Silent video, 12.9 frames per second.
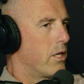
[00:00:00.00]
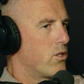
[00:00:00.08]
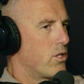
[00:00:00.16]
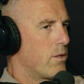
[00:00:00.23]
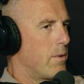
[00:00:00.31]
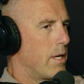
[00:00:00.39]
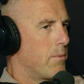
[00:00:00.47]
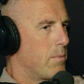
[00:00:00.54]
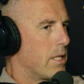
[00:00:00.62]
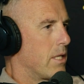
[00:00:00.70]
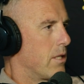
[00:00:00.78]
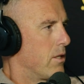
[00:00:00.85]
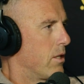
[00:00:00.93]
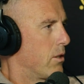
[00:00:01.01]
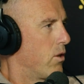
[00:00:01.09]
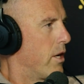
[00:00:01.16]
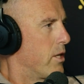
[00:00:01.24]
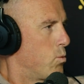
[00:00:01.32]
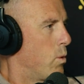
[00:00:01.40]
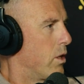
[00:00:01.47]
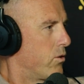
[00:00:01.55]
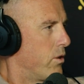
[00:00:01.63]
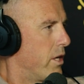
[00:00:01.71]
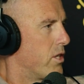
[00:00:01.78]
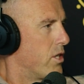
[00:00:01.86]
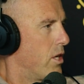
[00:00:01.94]
energy may be the greatest wealth
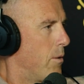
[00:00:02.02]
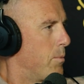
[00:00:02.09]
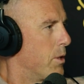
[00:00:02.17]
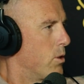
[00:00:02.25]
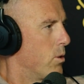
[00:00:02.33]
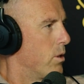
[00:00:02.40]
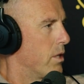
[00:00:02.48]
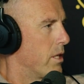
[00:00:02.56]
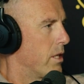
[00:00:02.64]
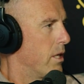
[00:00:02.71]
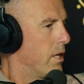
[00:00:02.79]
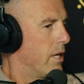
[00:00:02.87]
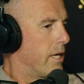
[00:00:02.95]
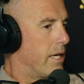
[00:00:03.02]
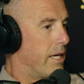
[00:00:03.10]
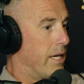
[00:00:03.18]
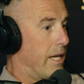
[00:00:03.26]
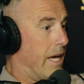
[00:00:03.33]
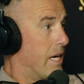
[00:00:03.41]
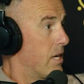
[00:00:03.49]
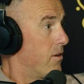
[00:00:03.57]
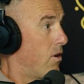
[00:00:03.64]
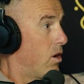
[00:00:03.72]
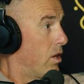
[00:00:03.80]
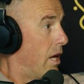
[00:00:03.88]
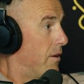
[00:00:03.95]
creation opportunity in any
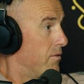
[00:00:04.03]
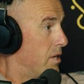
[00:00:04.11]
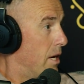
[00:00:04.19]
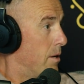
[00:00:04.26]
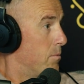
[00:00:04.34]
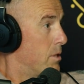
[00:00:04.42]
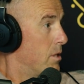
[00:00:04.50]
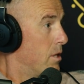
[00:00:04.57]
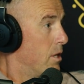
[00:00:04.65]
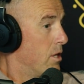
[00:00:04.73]
of our lifetimes.